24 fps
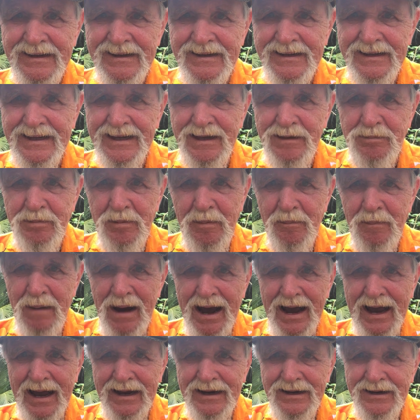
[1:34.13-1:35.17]
Keep your
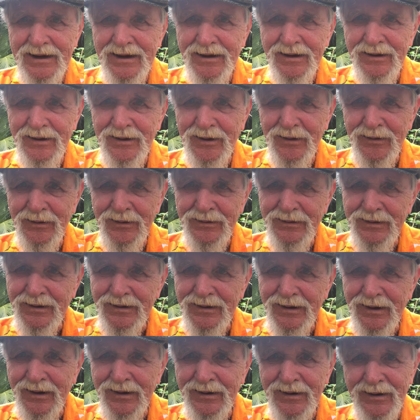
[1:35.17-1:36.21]
mind
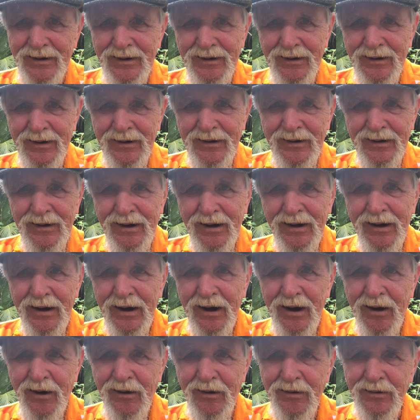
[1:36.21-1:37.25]
on
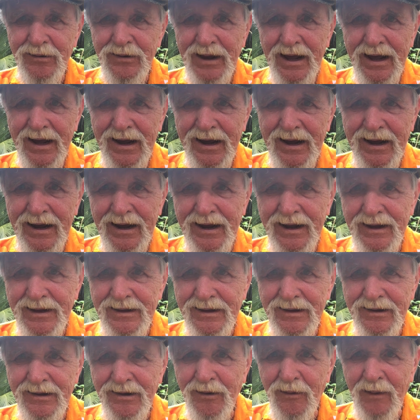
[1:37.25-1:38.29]

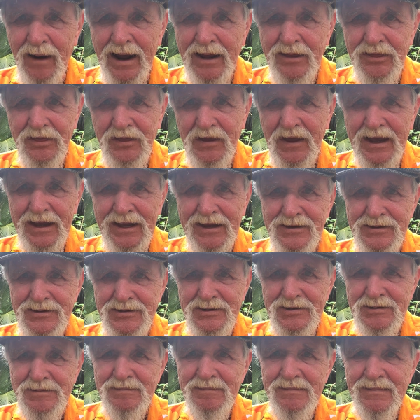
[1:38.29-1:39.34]
the right
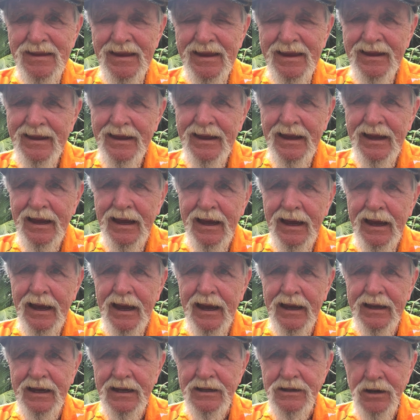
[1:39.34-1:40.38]
things
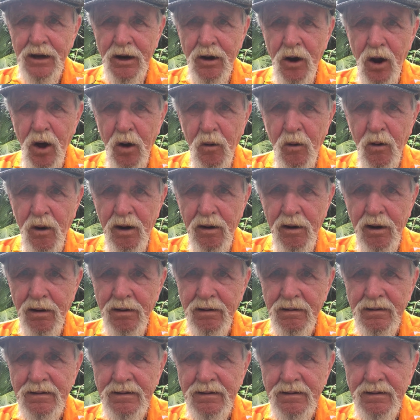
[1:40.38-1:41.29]
and get to know her.